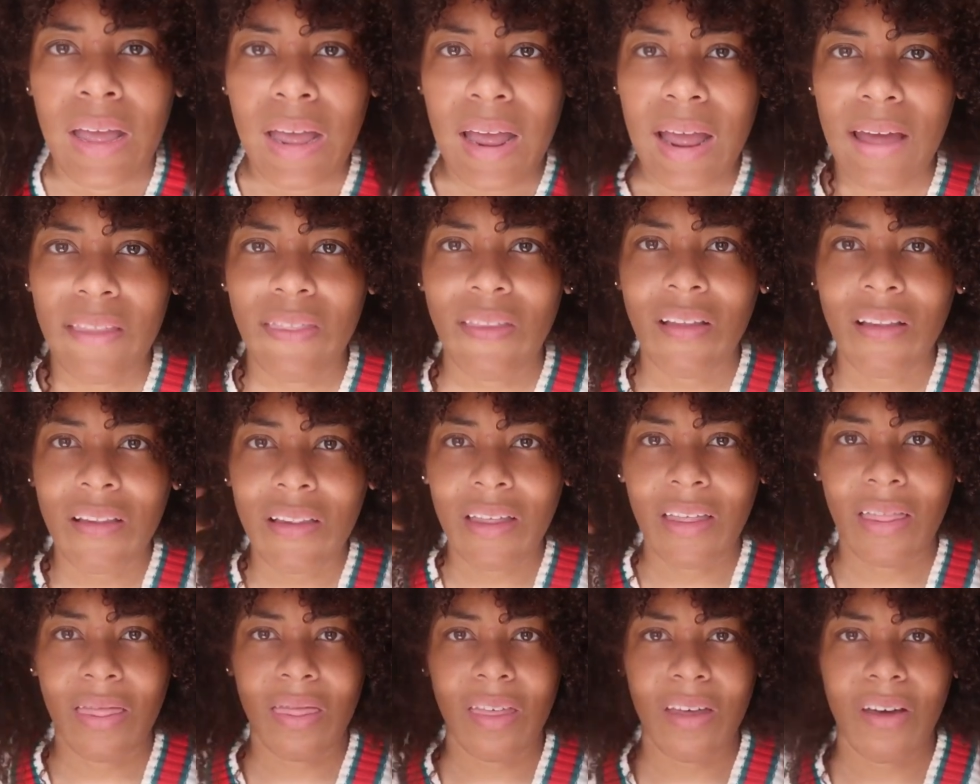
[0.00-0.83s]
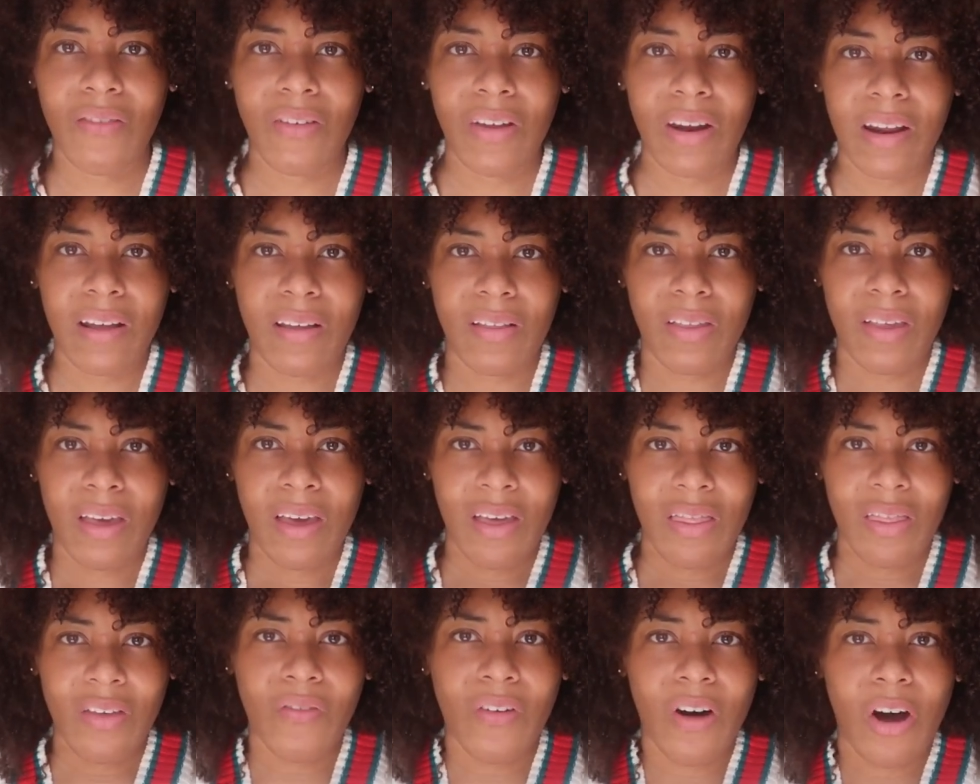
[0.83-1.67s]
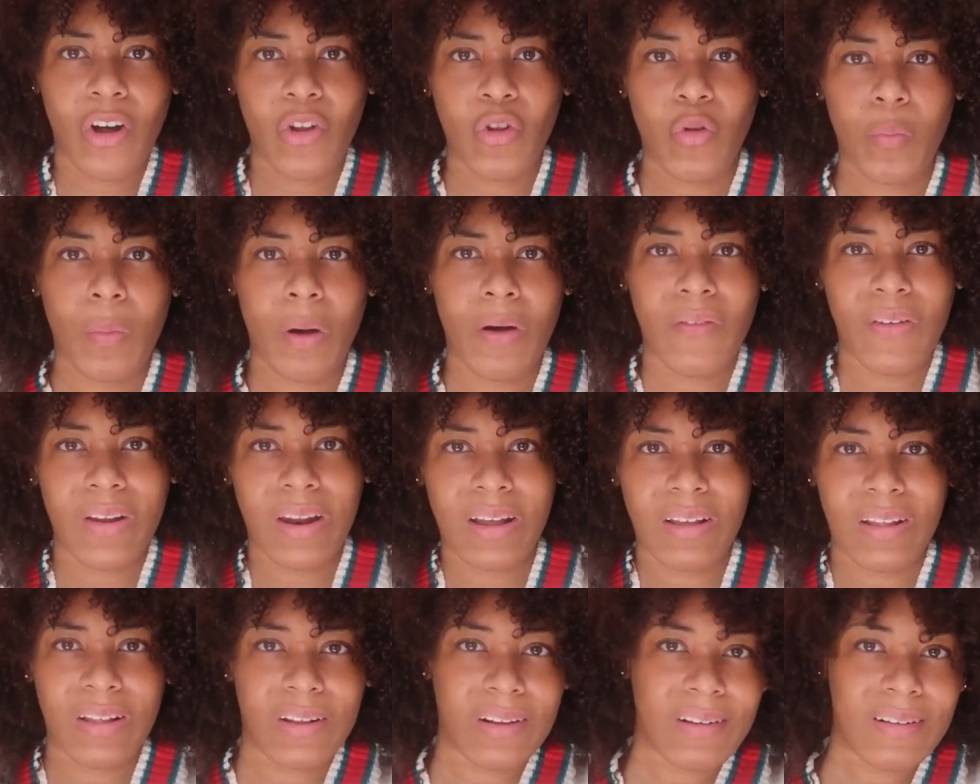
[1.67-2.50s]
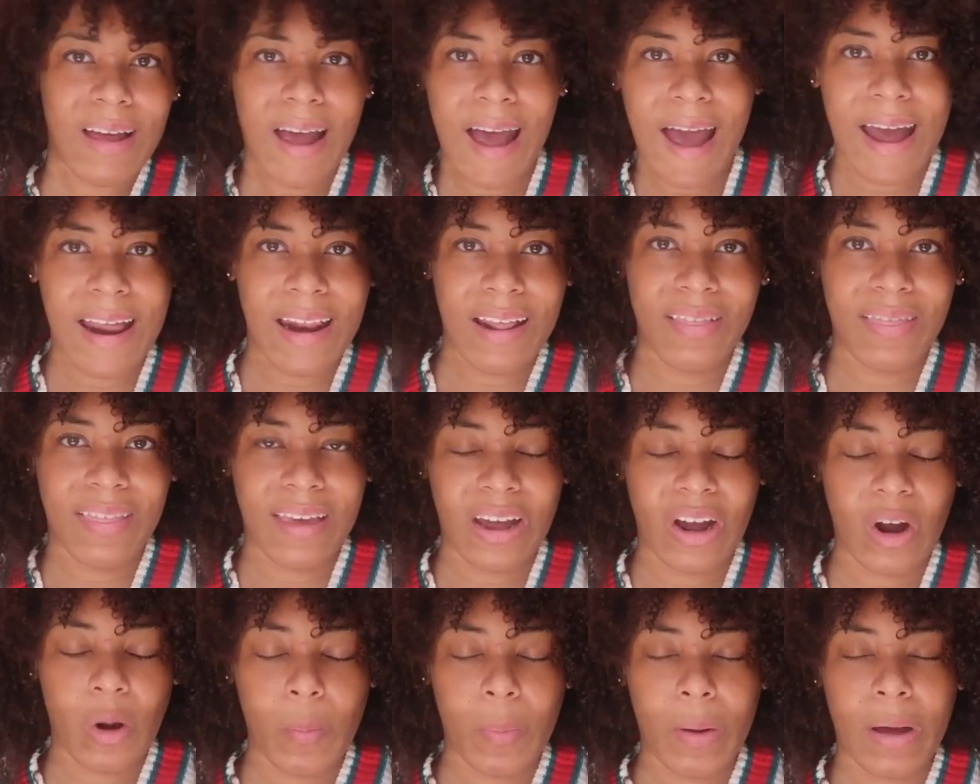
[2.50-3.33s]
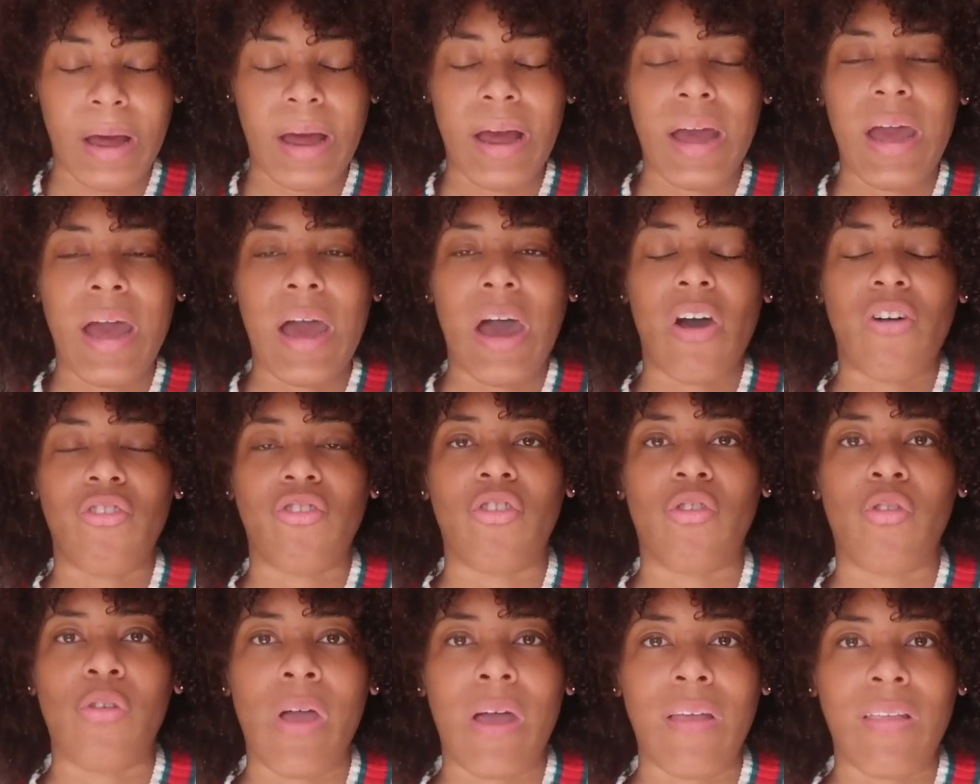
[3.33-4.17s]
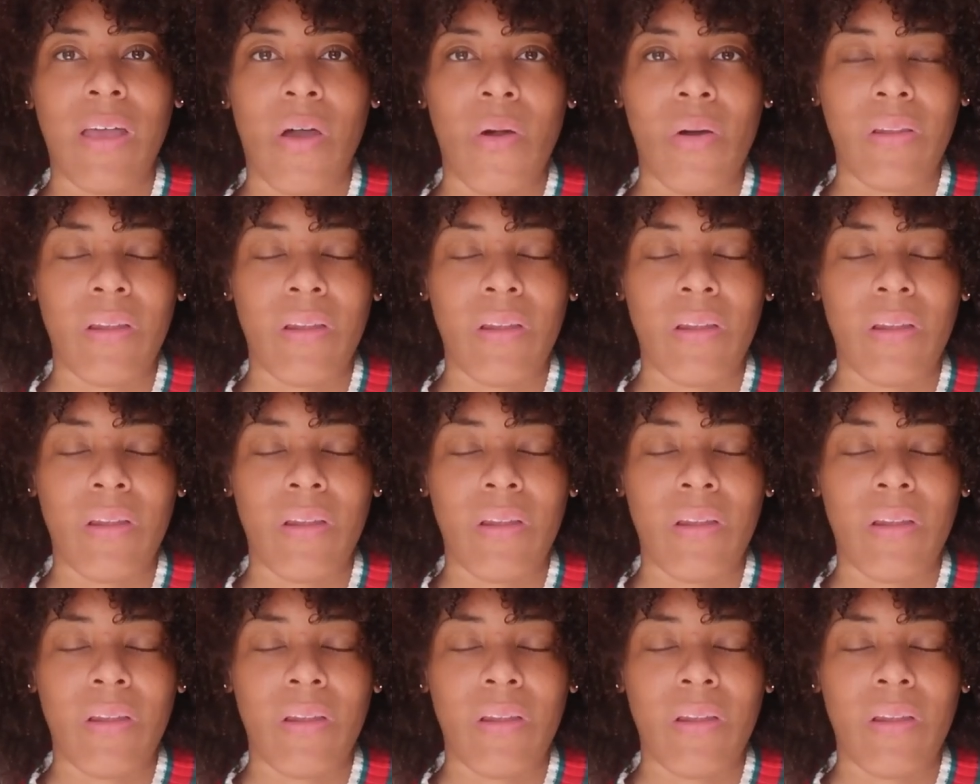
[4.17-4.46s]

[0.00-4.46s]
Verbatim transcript: and the length of it and the volume of it is kind of there but i'll show you guys how it